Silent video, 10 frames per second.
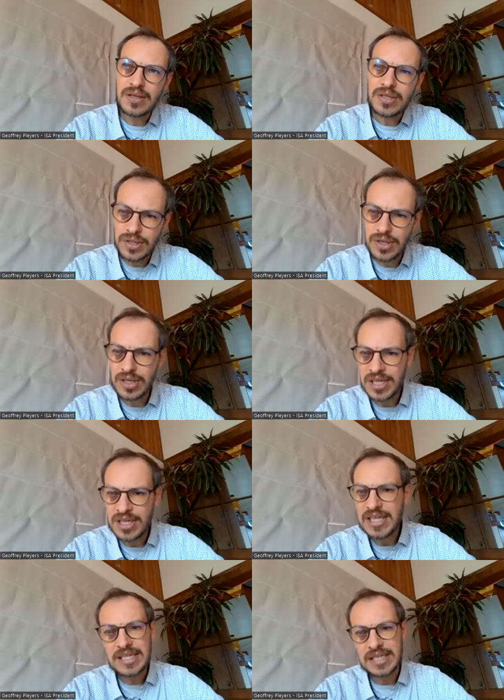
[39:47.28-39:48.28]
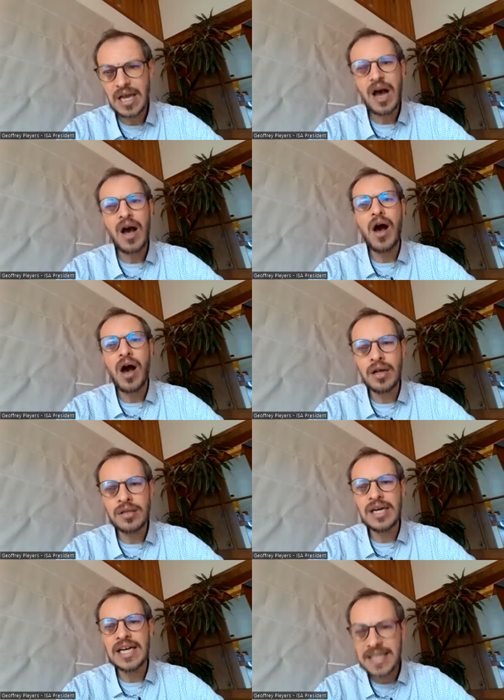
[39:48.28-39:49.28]
sociology is
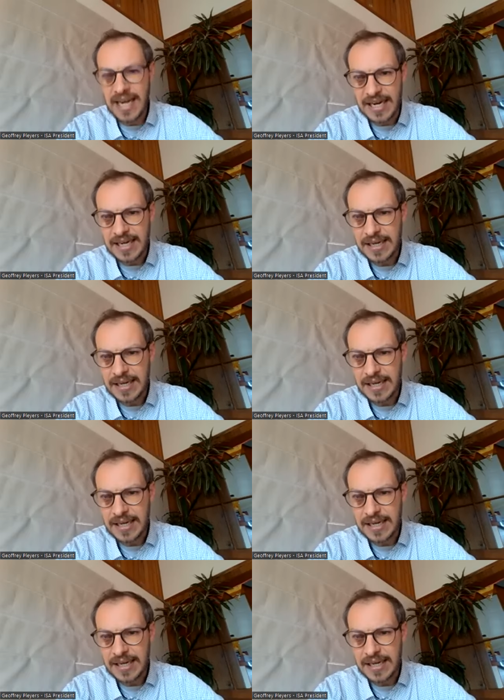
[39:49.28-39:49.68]
under attack